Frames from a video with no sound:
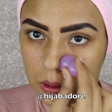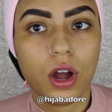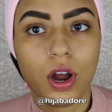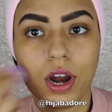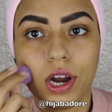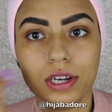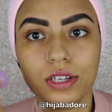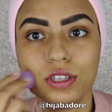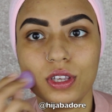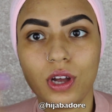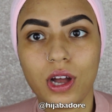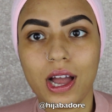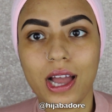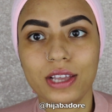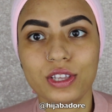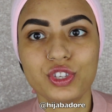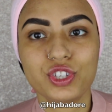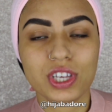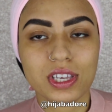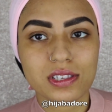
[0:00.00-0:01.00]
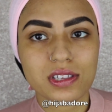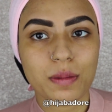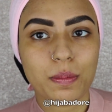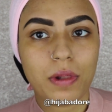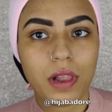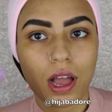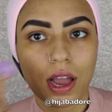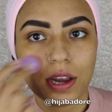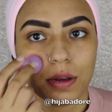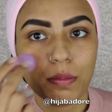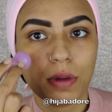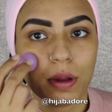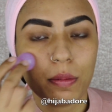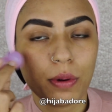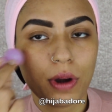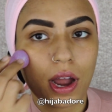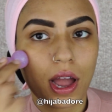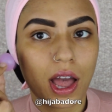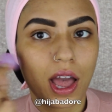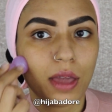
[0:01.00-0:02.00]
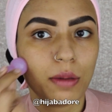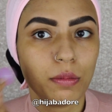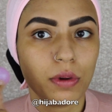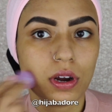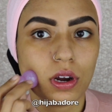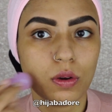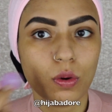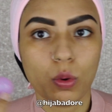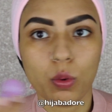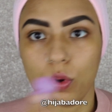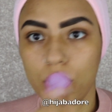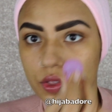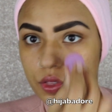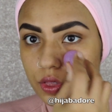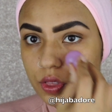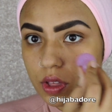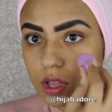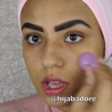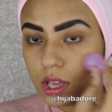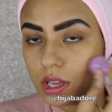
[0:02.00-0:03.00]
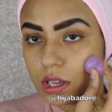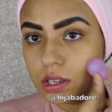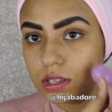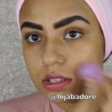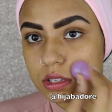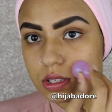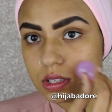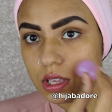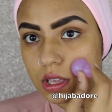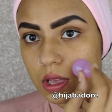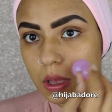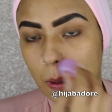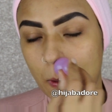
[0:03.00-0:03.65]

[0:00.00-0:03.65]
Alright, so I just applied my primer with this.